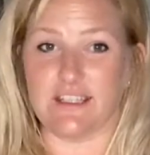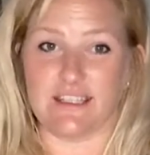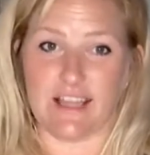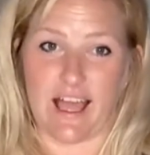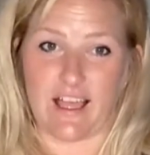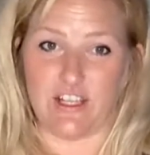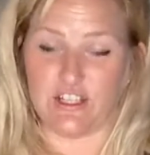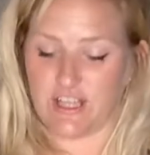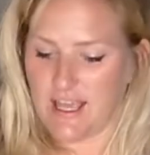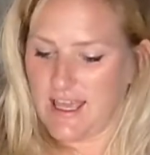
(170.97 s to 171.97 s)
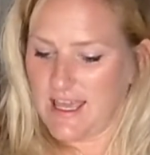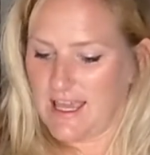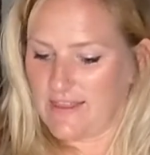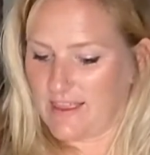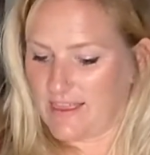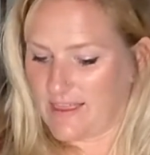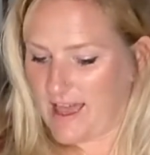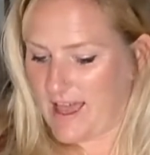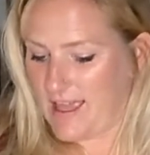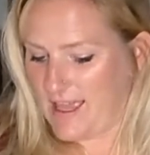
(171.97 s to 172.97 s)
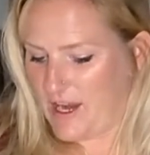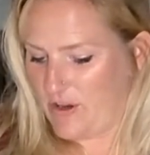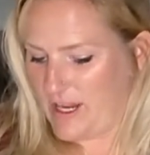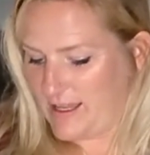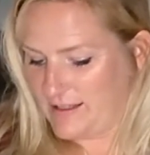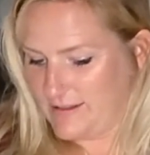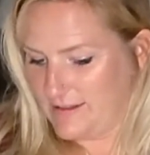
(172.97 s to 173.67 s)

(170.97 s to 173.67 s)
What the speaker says: to slash in the thigh area.